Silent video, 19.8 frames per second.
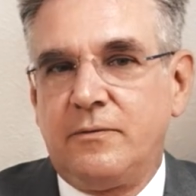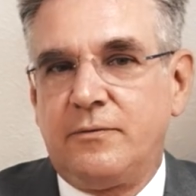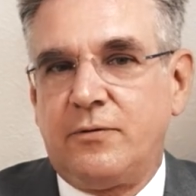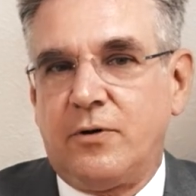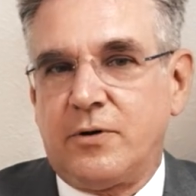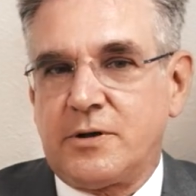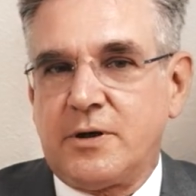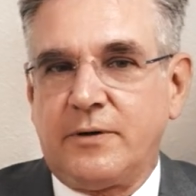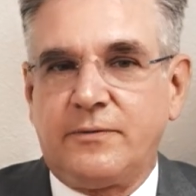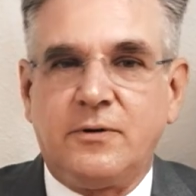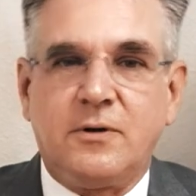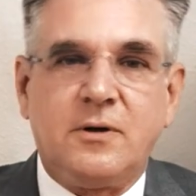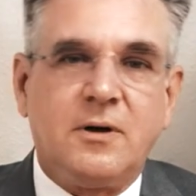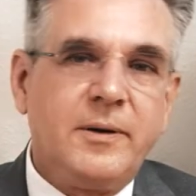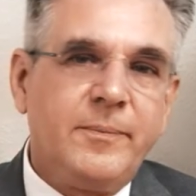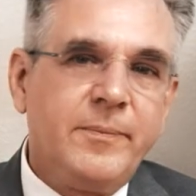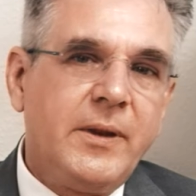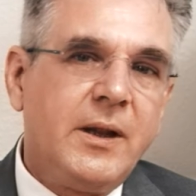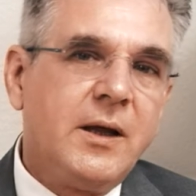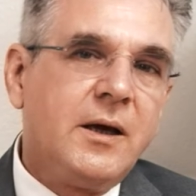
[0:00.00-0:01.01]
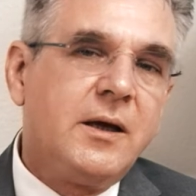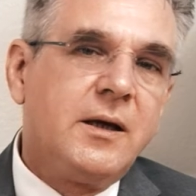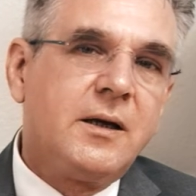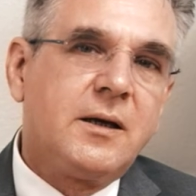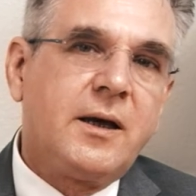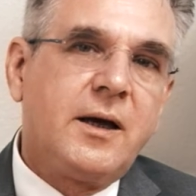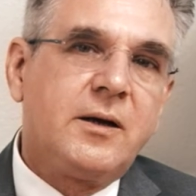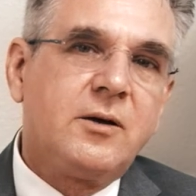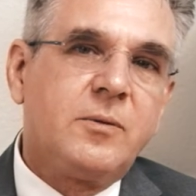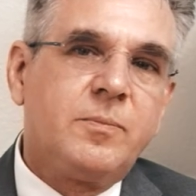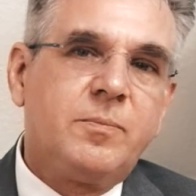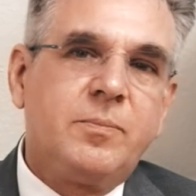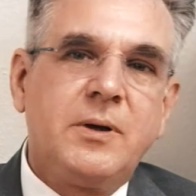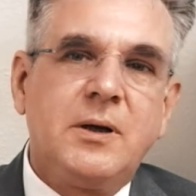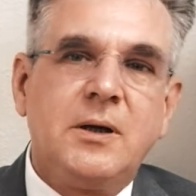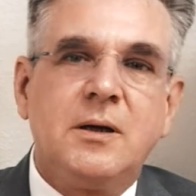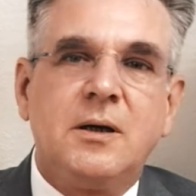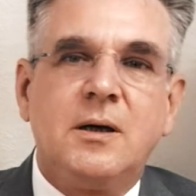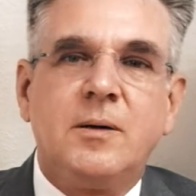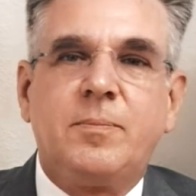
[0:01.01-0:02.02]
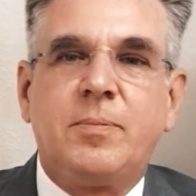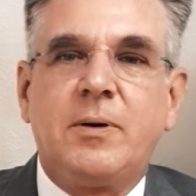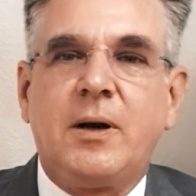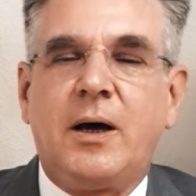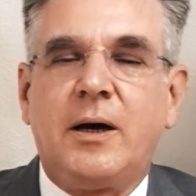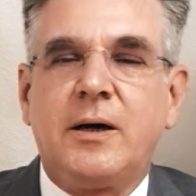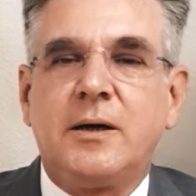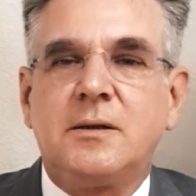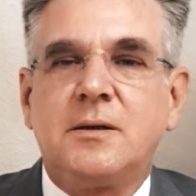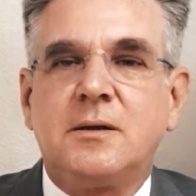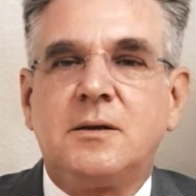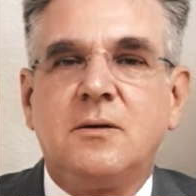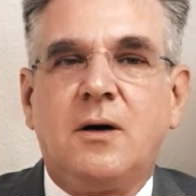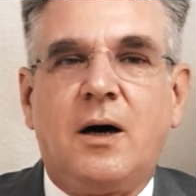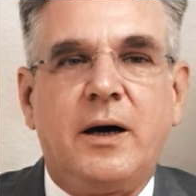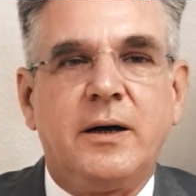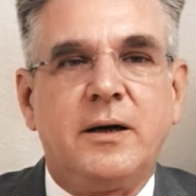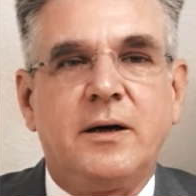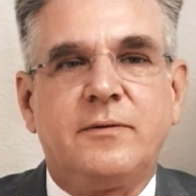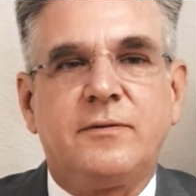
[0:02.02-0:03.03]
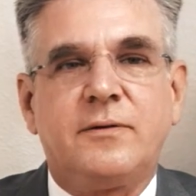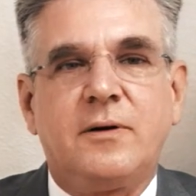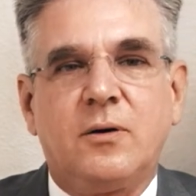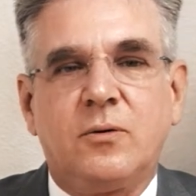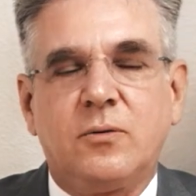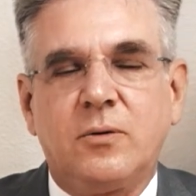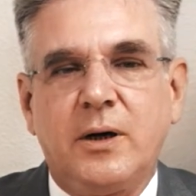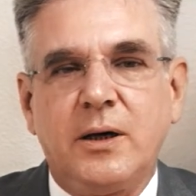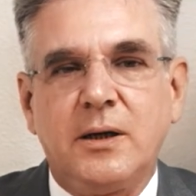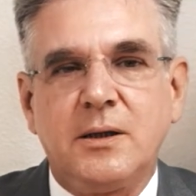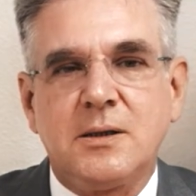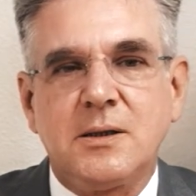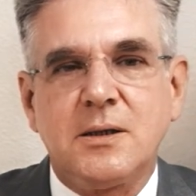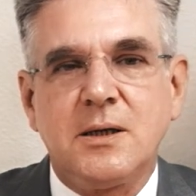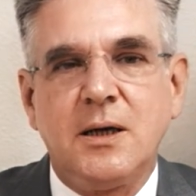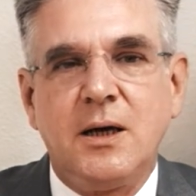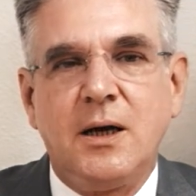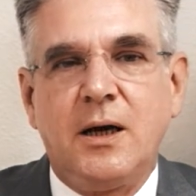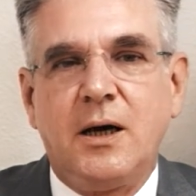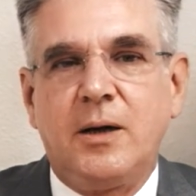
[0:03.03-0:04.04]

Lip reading: First of all, it cannot be applied to higher flow rates